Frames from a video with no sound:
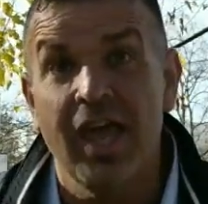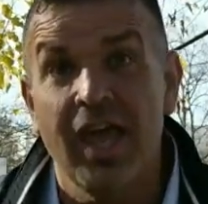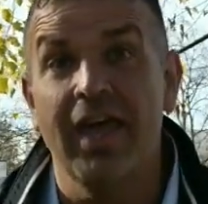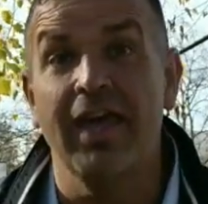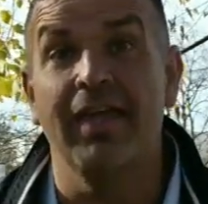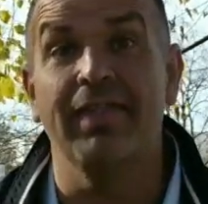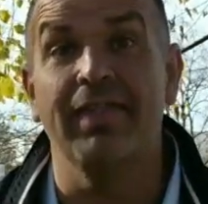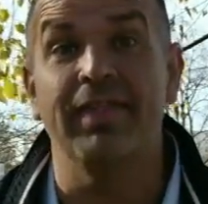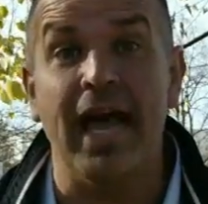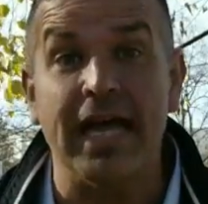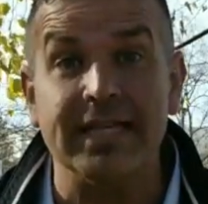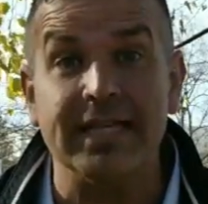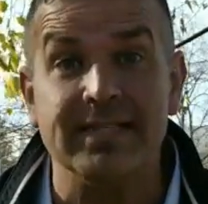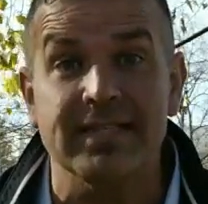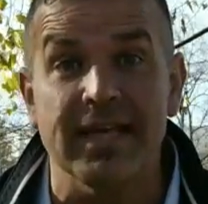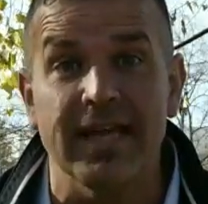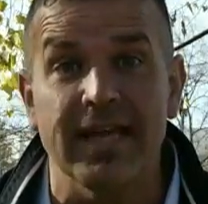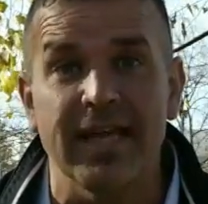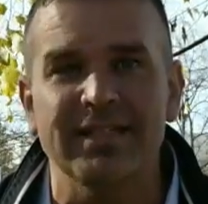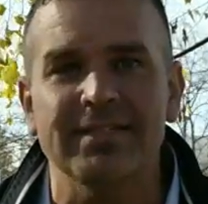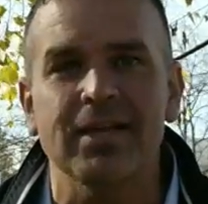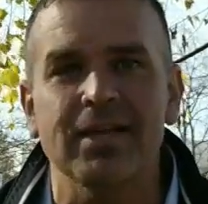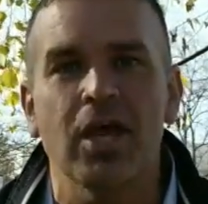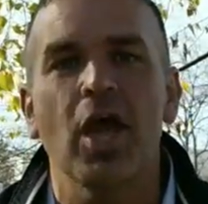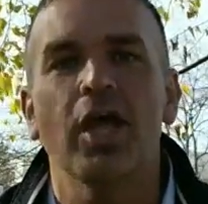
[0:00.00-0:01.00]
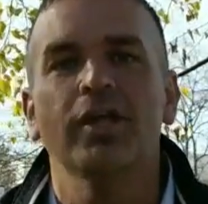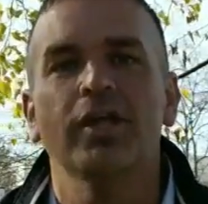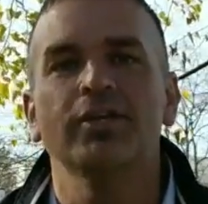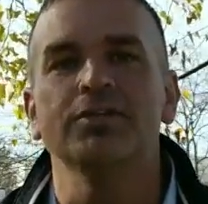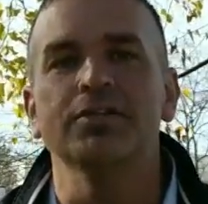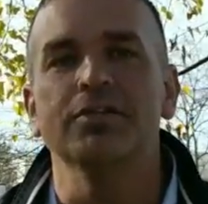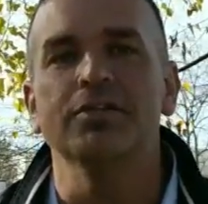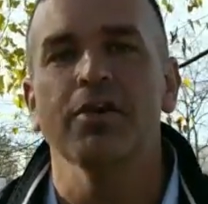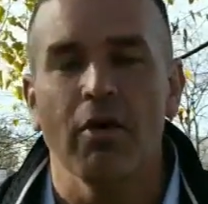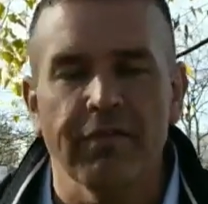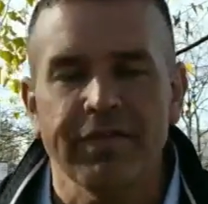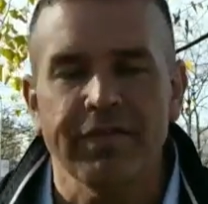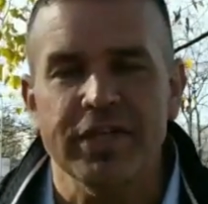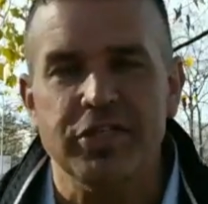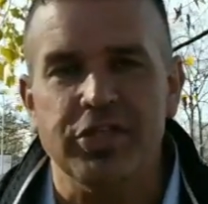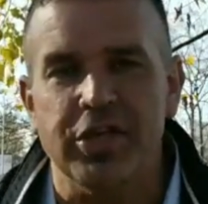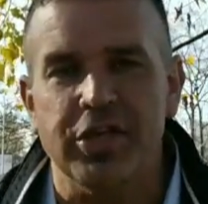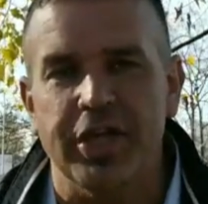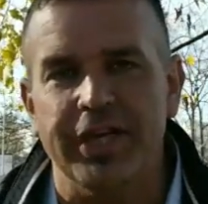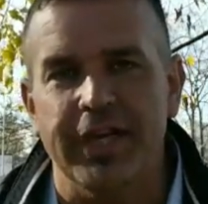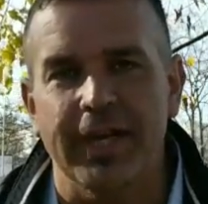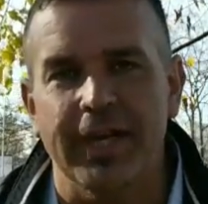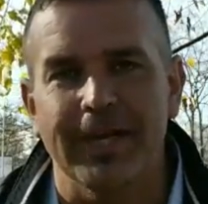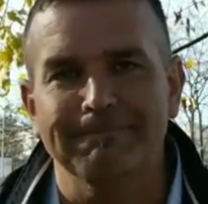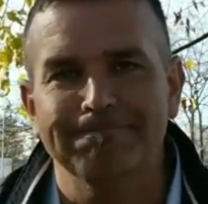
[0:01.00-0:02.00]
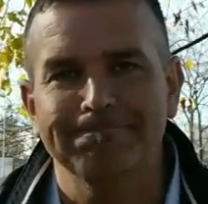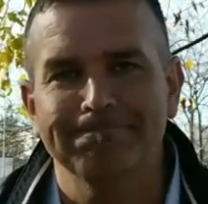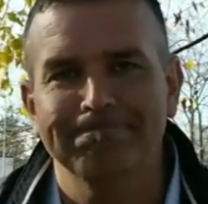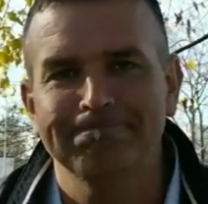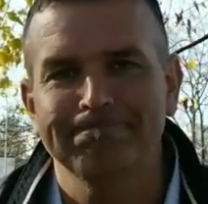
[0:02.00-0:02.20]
And that's it. Doviđenja.